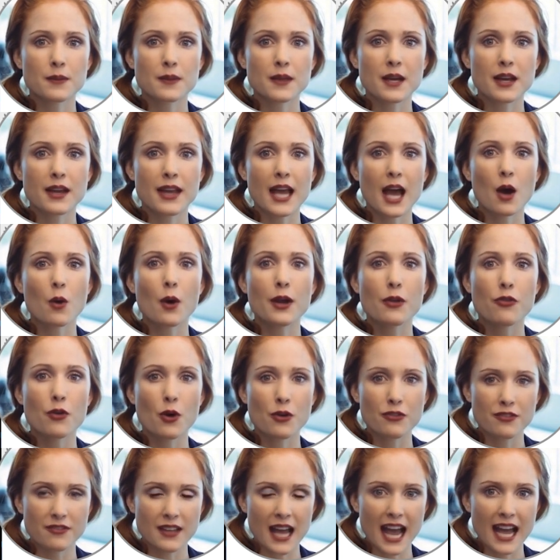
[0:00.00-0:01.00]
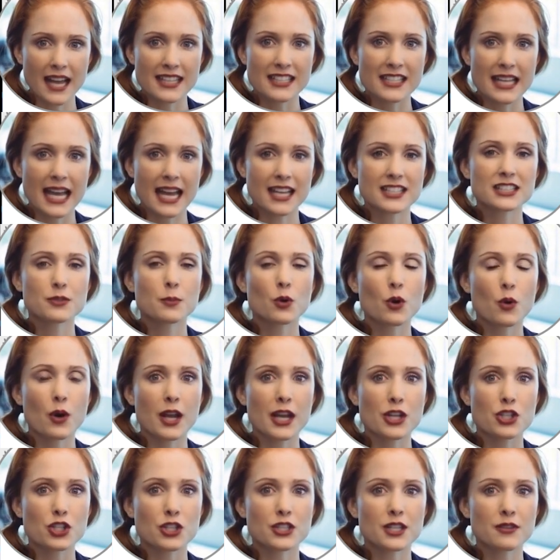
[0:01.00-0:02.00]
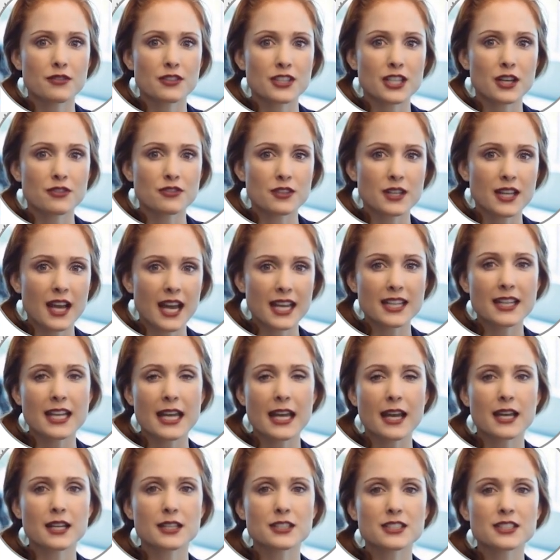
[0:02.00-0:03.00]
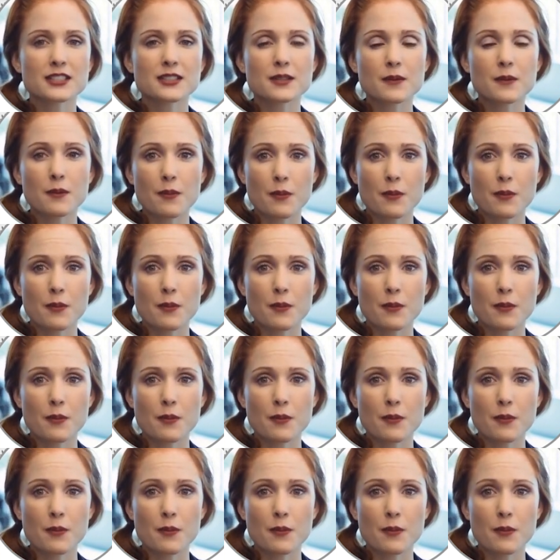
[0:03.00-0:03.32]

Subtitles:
allowing for fast exploration of different ideas.